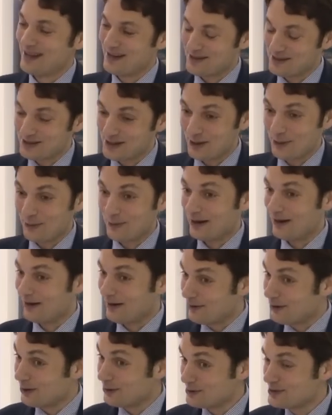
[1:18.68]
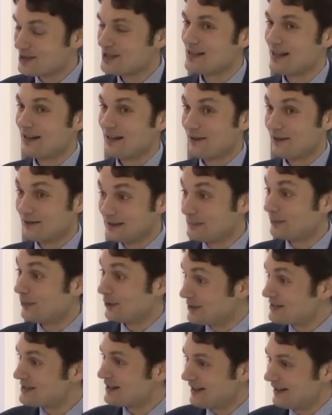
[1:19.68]
So those 3
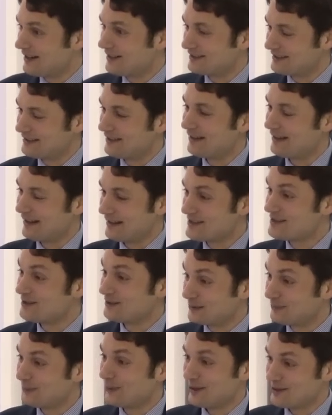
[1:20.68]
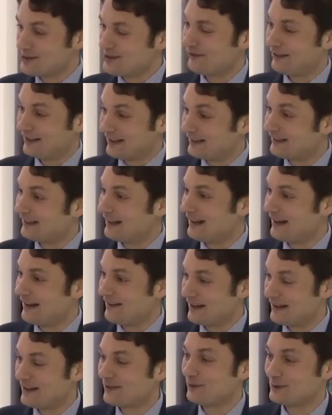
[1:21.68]
points are the strong points of ITALTEL
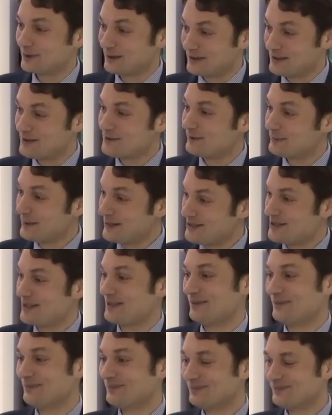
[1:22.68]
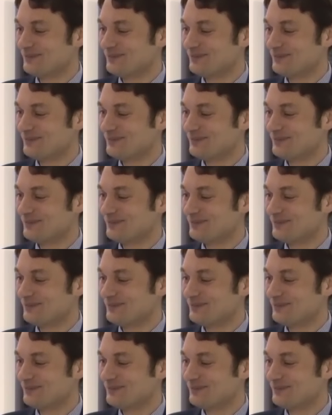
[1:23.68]
in the network transformation.